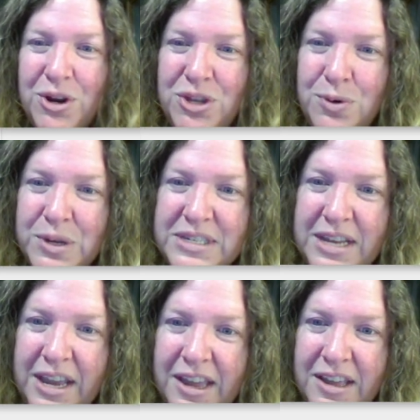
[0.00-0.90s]
or
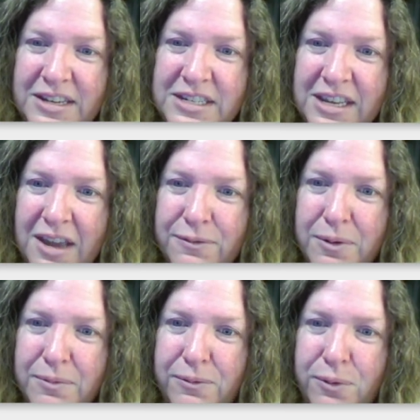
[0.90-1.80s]
you could say to
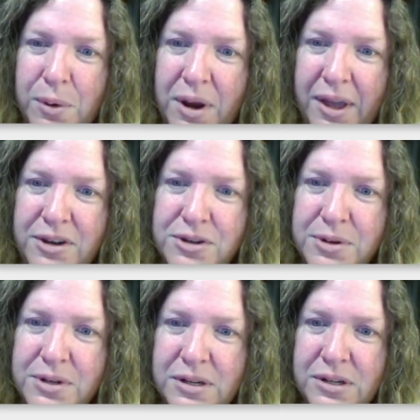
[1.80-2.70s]
get from
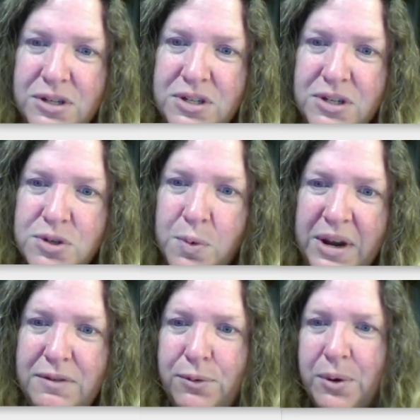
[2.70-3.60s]
400
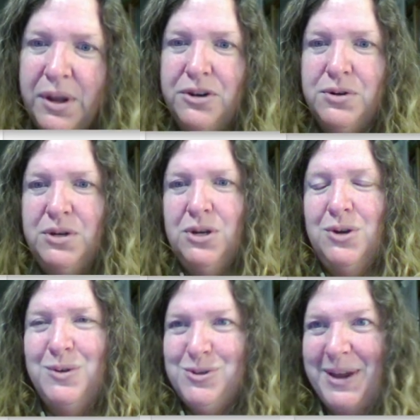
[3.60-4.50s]
to
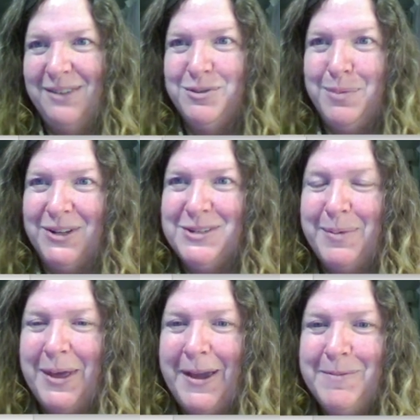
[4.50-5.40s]
2,400, what do I have to
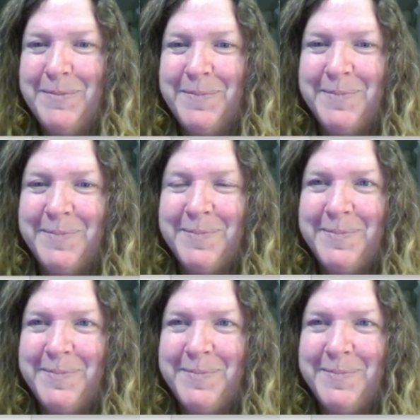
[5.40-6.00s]
multiply?